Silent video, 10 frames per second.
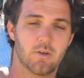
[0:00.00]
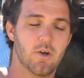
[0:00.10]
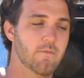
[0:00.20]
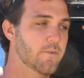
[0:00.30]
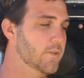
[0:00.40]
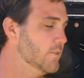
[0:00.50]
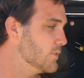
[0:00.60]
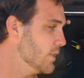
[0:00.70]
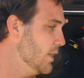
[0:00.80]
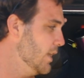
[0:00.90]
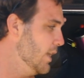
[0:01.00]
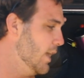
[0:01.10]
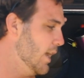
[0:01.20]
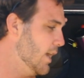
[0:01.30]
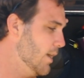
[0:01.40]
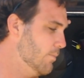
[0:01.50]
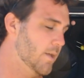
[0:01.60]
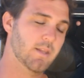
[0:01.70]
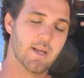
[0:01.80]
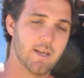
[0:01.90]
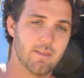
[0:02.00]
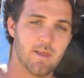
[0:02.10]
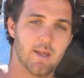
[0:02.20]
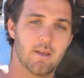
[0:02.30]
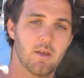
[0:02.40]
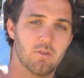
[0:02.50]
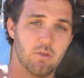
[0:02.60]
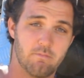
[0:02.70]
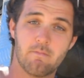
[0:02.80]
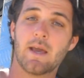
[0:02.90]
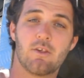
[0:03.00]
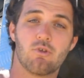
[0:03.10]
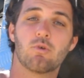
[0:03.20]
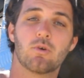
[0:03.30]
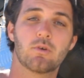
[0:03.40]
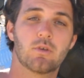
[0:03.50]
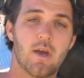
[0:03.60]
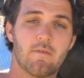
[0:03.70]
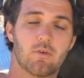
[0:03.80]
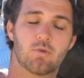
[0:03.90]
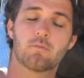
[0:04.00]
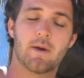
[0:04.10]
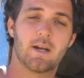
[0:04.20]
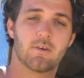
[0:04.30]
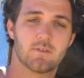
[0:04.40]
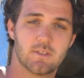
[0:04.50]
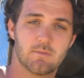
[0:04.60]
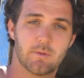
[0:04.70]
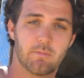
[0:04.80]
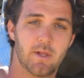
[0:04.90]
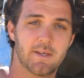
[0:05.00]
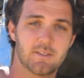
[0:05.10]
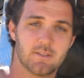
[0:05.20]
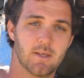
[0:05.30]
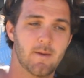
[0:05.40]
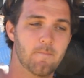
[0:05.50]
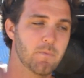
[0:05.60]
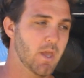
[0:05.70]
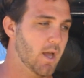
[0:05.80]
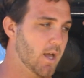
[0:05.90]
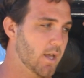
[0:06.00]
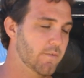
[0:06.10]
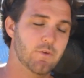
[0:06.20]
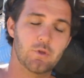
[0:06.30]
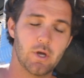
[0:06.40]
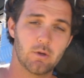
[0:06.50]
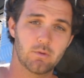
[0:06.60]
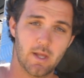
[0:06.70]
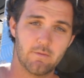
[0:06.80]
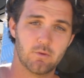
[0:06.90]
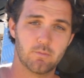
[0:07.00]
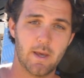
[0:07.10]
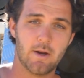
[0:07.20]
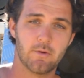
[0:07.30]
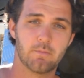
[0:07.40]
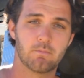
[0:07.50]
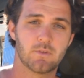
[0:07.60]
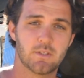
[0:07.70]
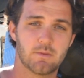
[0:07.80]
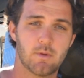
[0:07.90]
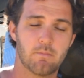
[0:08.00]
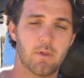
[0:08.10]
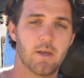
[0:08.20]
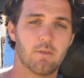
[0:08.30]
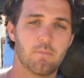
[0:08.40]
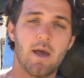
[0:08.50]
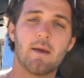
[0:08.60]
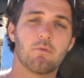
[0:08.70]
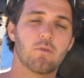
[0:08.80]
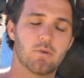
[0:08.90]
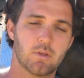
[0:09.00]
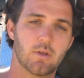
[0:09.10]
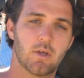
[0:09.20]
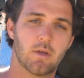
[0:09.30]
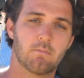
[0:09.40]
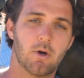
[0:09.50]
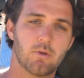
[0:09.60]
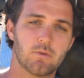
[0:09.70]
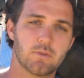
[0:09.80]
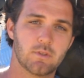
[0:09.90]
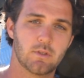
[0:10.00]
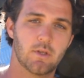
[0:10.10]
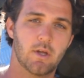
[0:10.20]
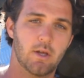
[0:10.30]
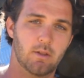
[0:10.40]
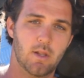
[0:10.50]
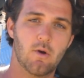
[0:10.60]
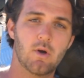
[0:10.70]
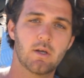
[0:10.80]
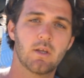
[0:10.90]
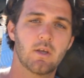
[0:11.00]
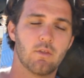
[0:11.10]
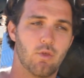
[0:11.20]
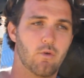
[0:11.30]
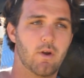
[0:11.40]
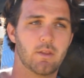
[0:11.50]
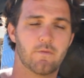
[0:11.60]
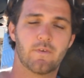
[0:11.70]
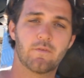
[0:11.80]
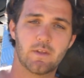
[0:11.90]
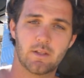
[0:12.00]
confidence. And like I said, just make sure you have a good battery system in place. If you don't have a good battery system in place, perhaps look at the models that are lower, so around the 50